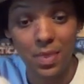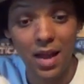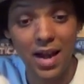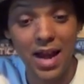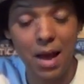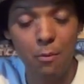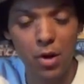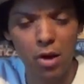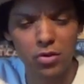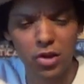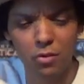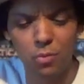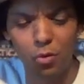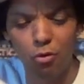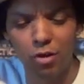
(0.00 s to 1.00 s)
then when I was
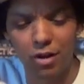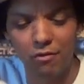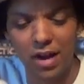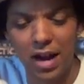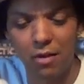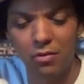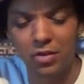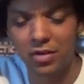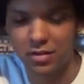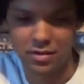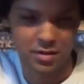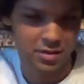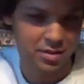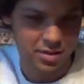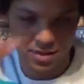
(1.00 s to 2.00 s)
like walking around,
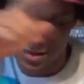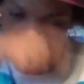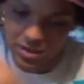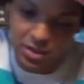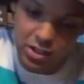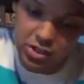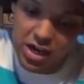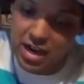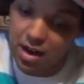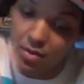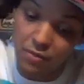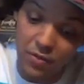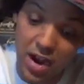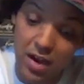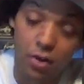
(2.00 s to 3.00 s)
checking out
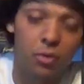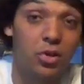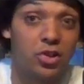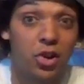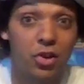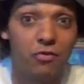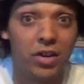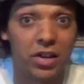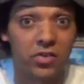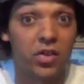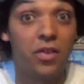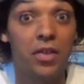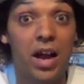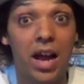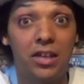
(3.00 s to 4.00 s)
the venue because only really
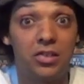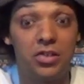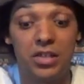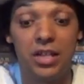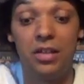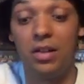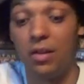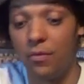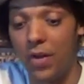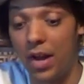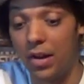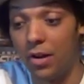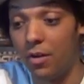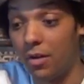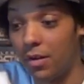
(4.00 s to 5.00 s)
Sunday I actually see the
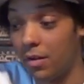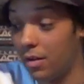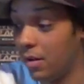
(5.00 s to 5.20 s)
venue.